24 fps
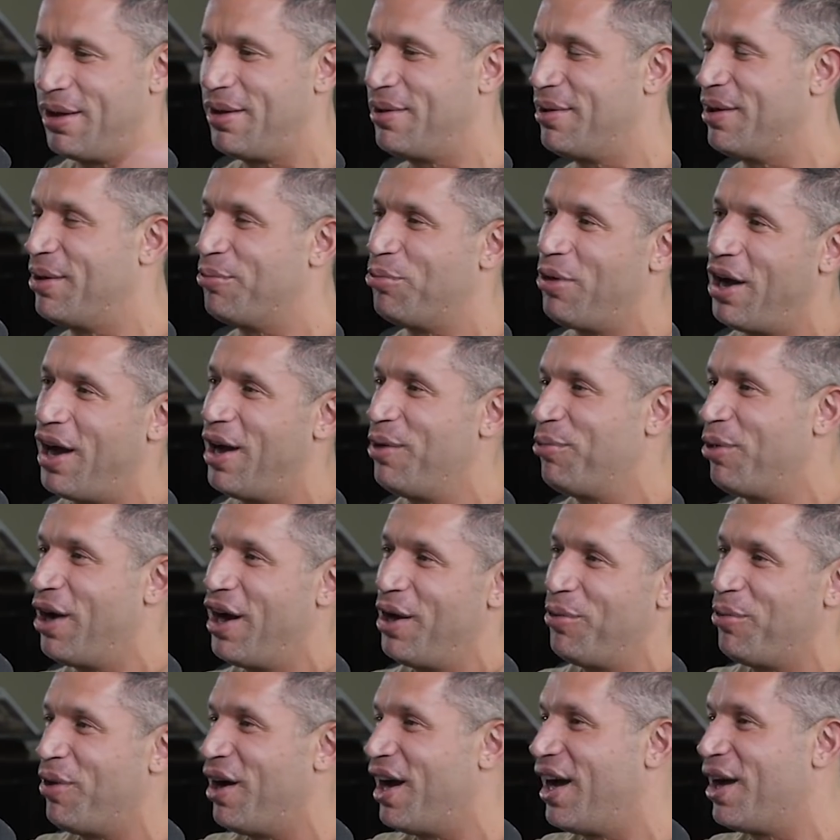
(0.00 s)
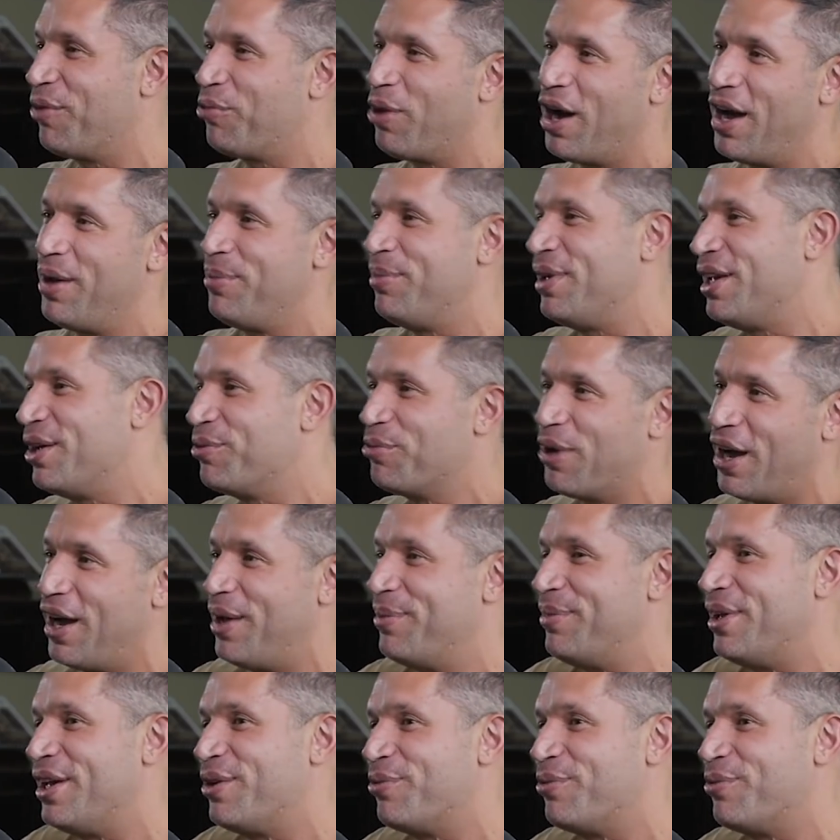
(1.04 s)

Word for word: blah. Why me? Why